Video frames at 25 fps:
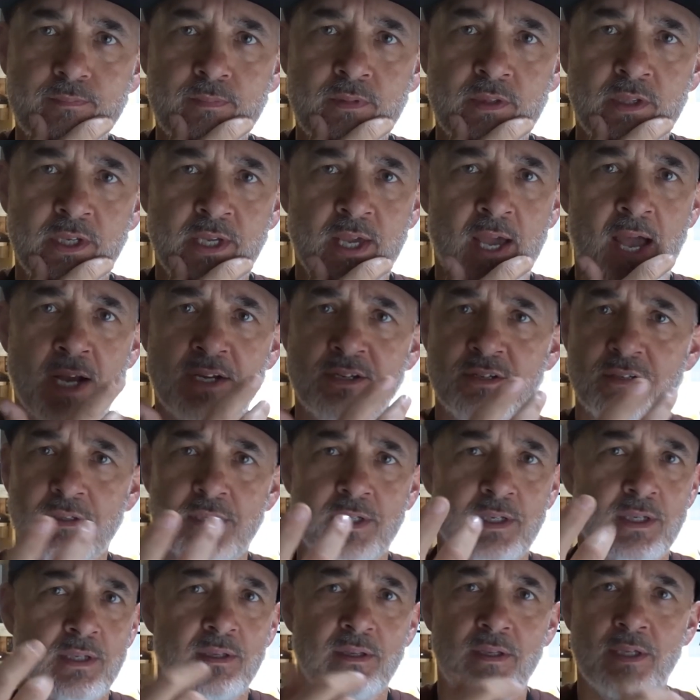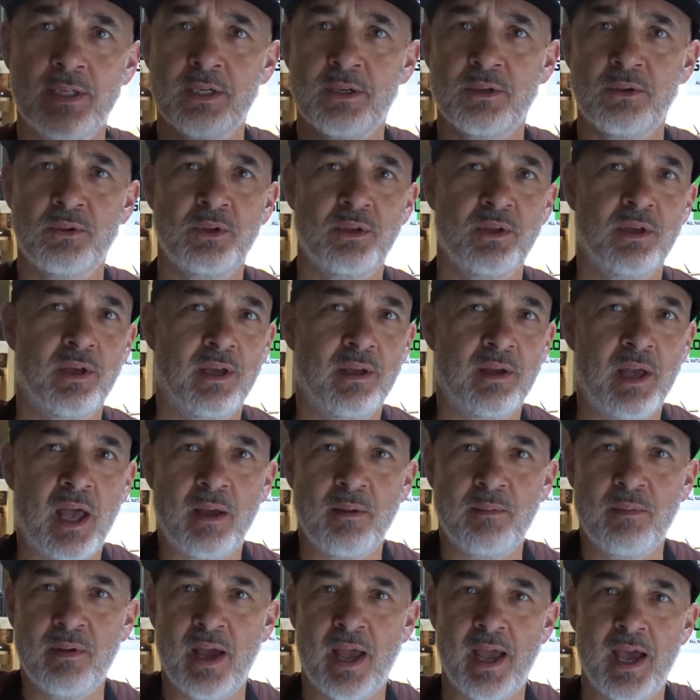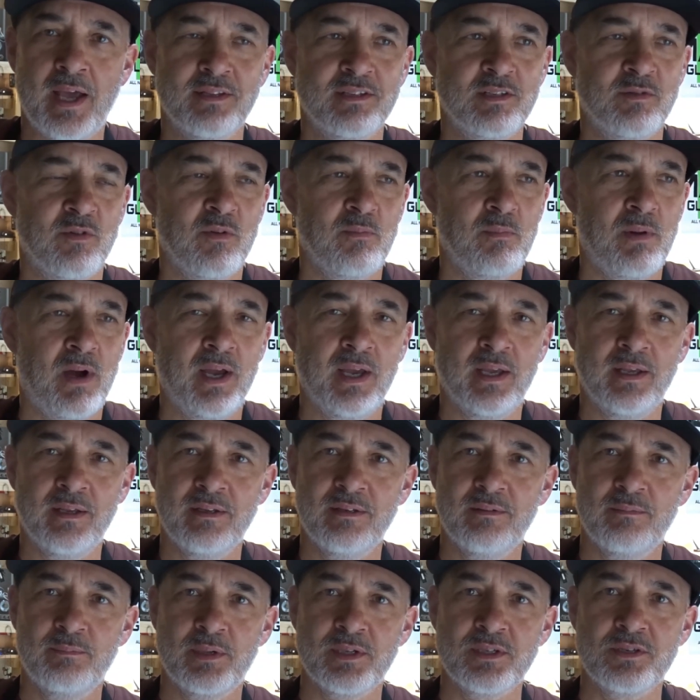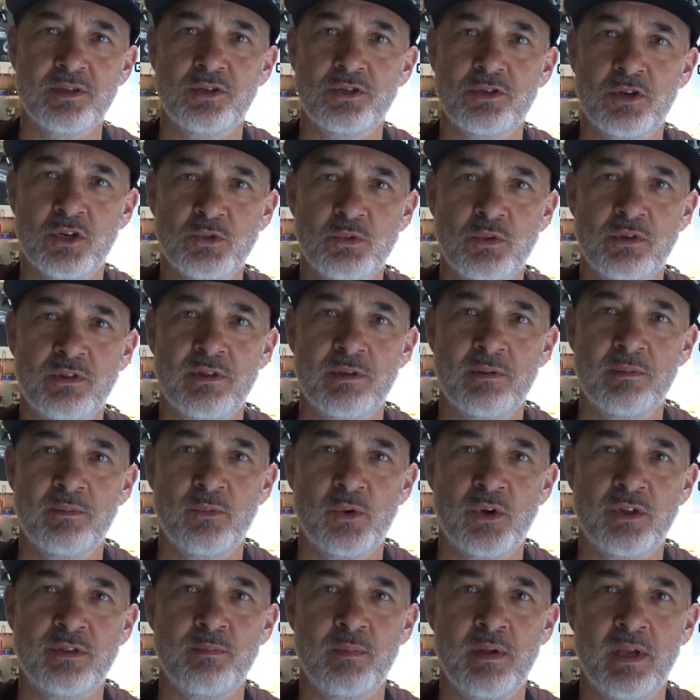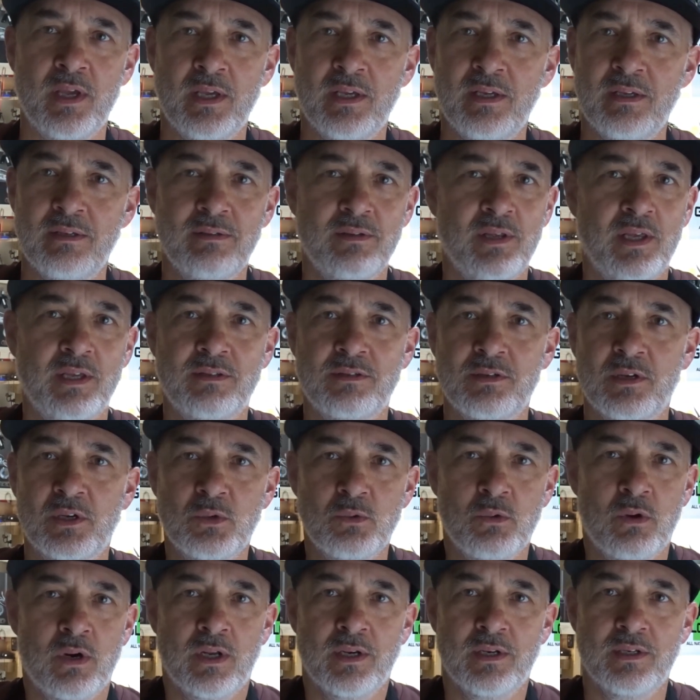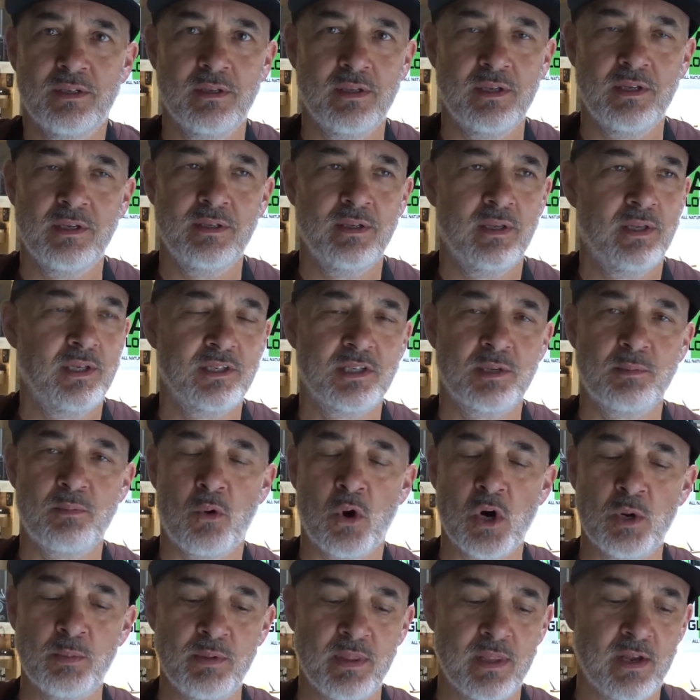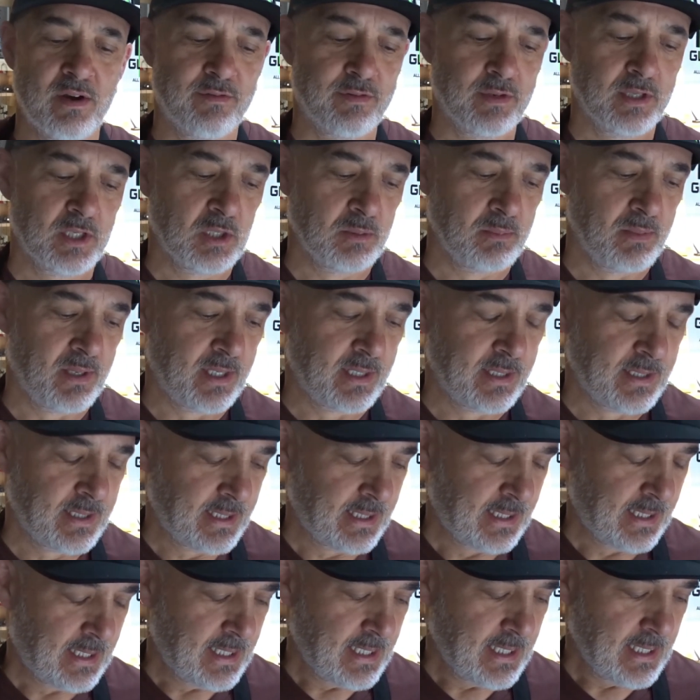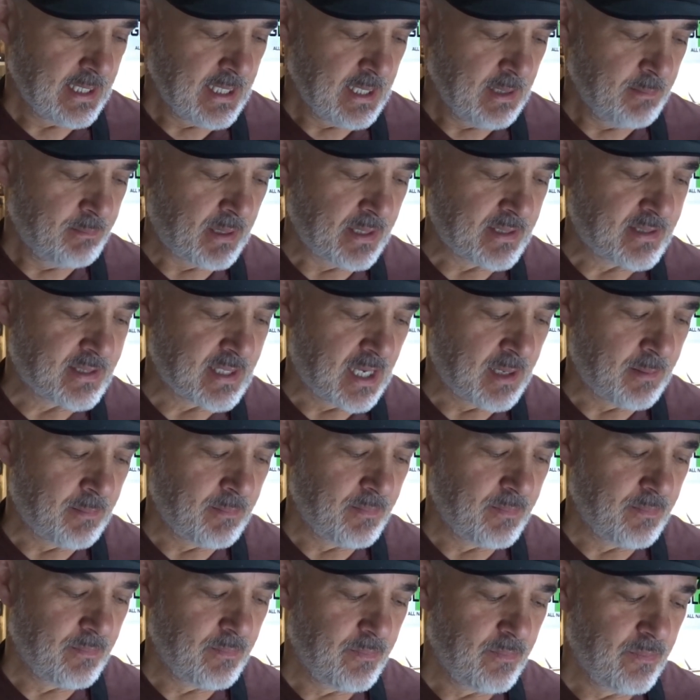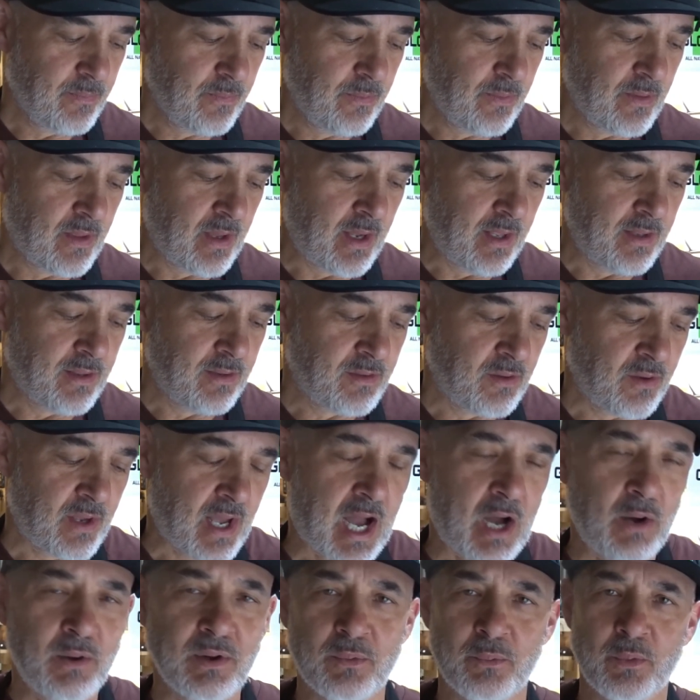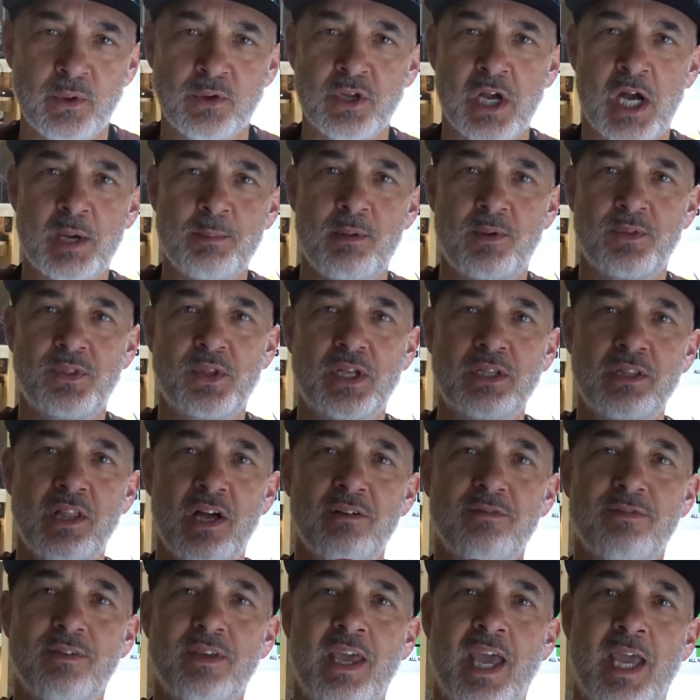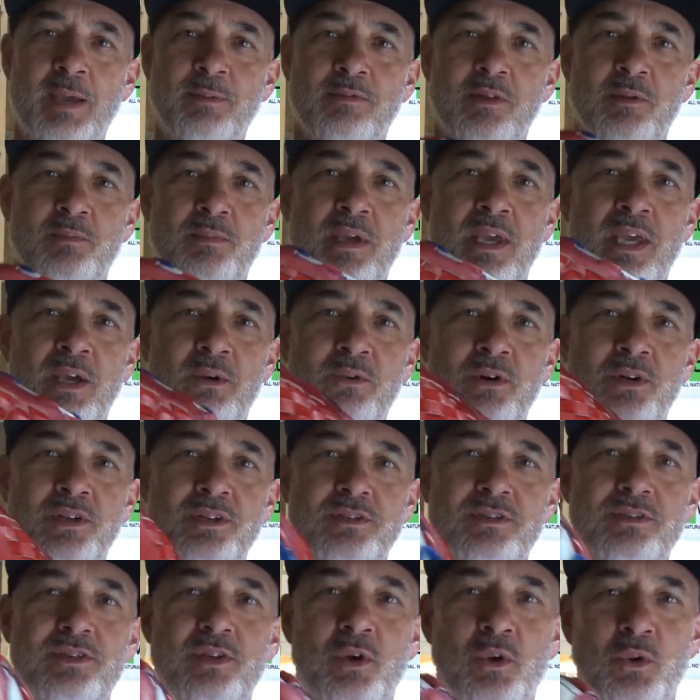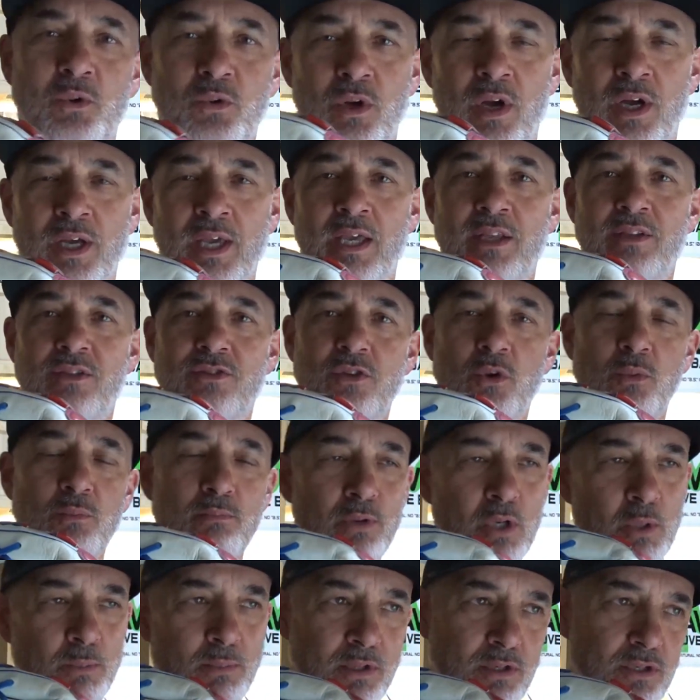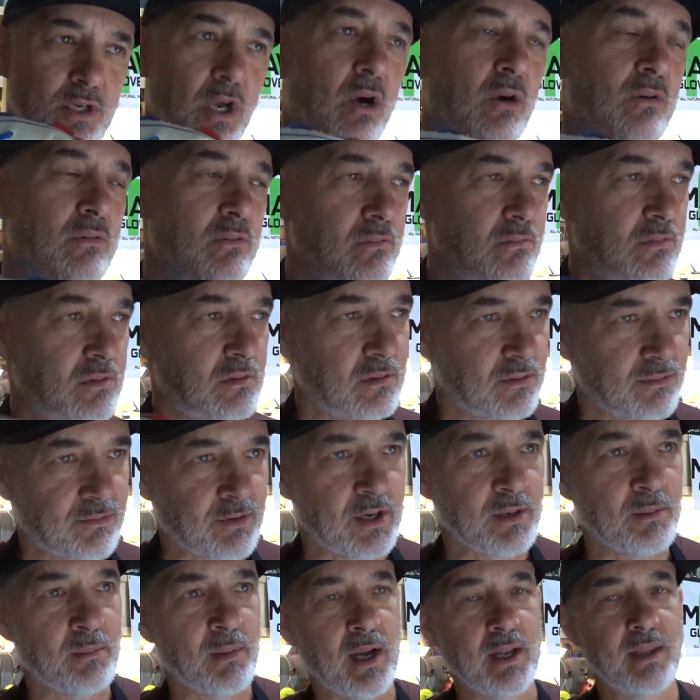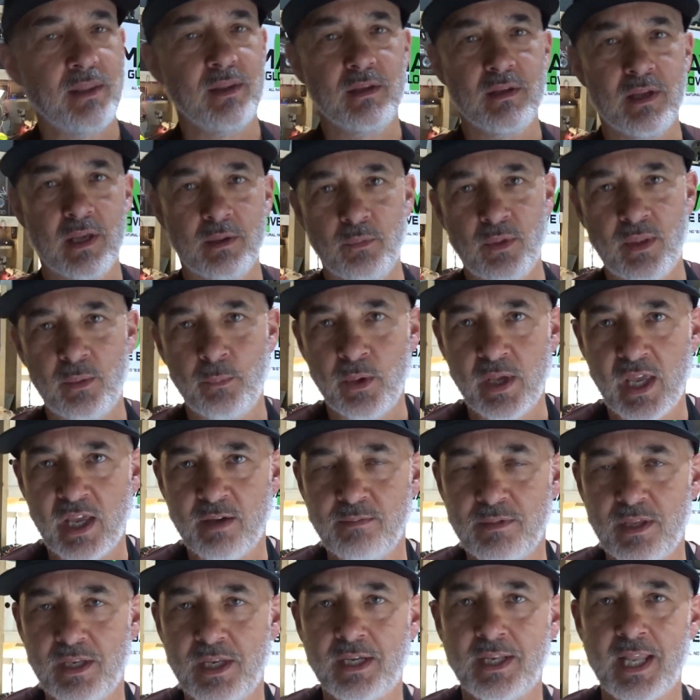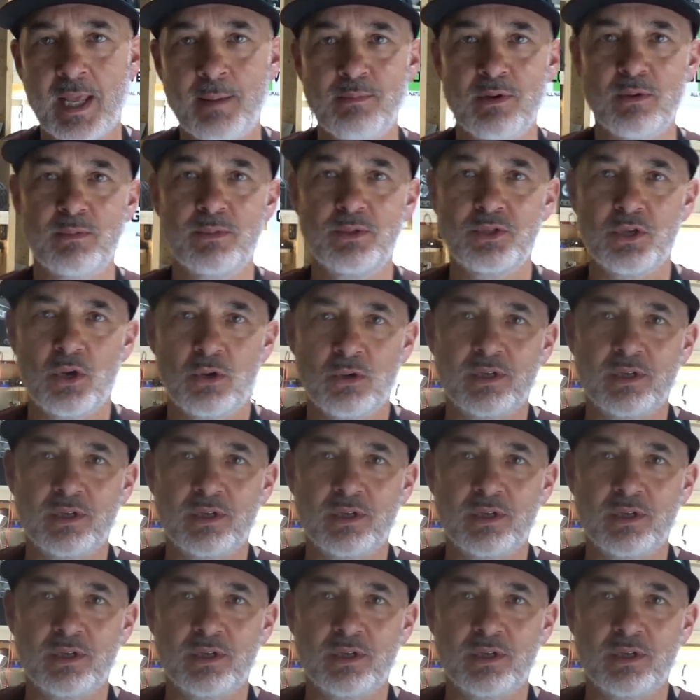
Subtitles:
He actually, you know, I had some of my business shirts with me. He took one and he supported me there for a little bit. But how we're talking about the glove came to be was, so Boombah Joe, a friend of mine, we gave him the nickname Boombah Joe